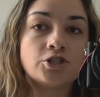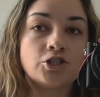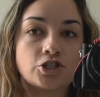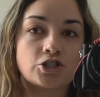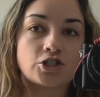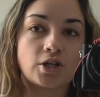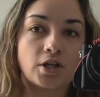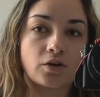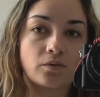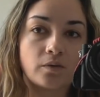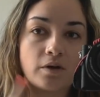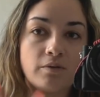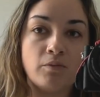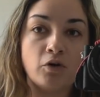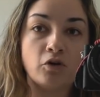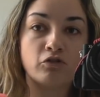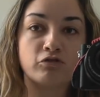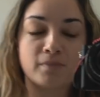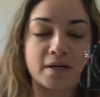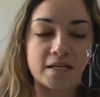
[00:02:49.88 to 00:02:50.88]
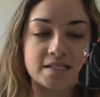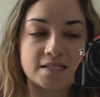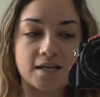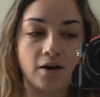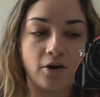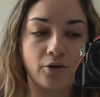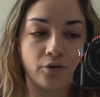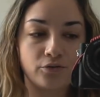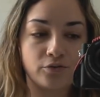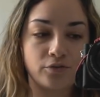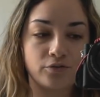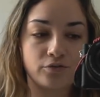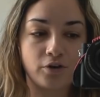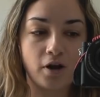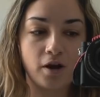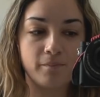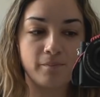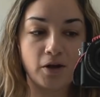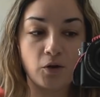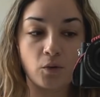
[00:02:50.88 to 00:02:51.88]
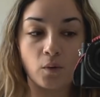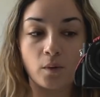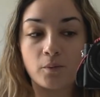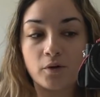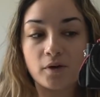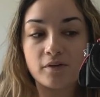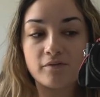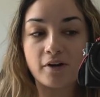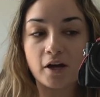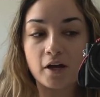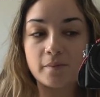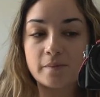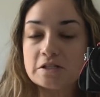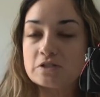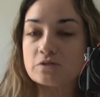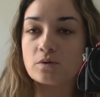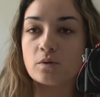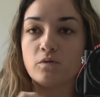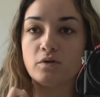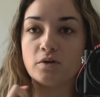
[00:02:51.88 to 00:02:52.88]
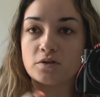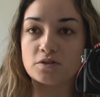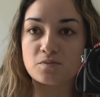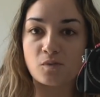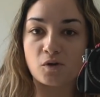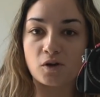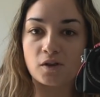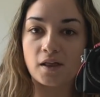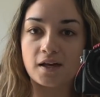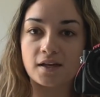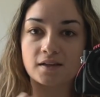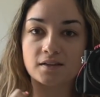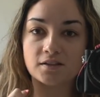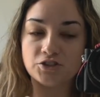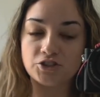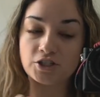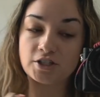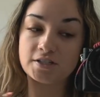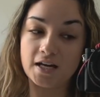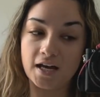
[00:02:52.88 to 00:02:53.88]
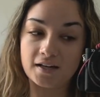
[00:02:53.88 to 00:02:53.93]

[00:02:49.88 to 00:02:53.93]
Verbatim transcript: just to like remove myself from my normal environment so it feels more like a legit